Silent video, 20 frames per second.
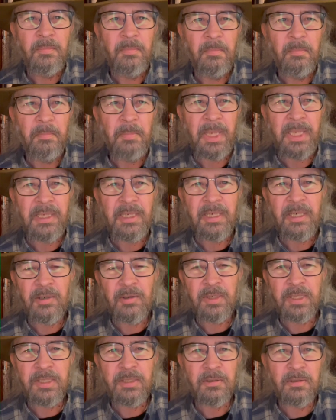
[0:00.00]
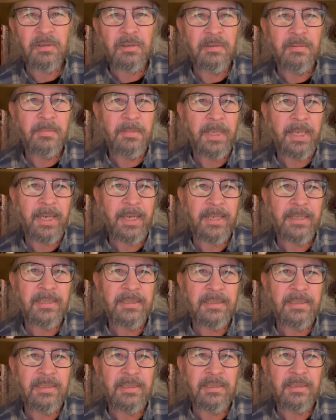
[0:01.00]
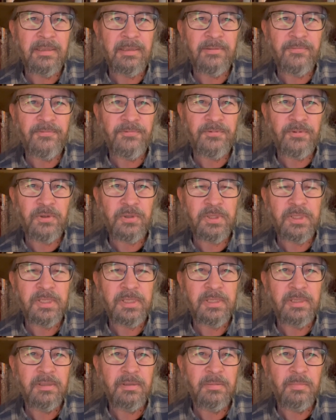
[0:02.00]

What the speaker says: main character added in the first